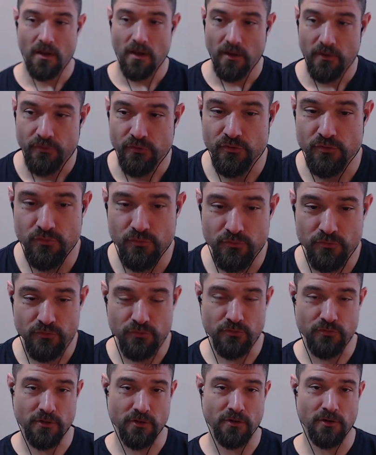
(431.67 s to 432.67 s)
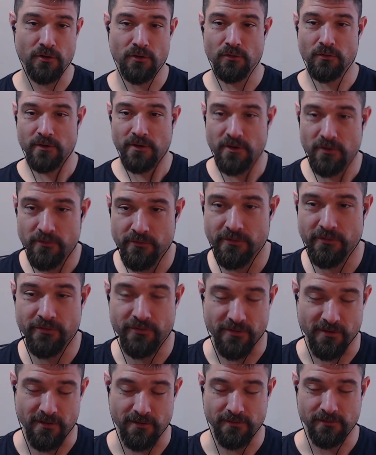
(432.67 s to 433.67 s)
you know. Here's the
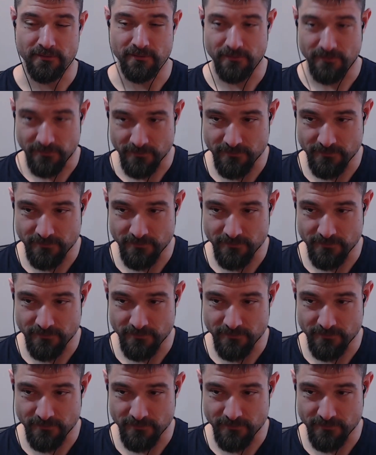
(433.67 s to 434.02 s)
thing,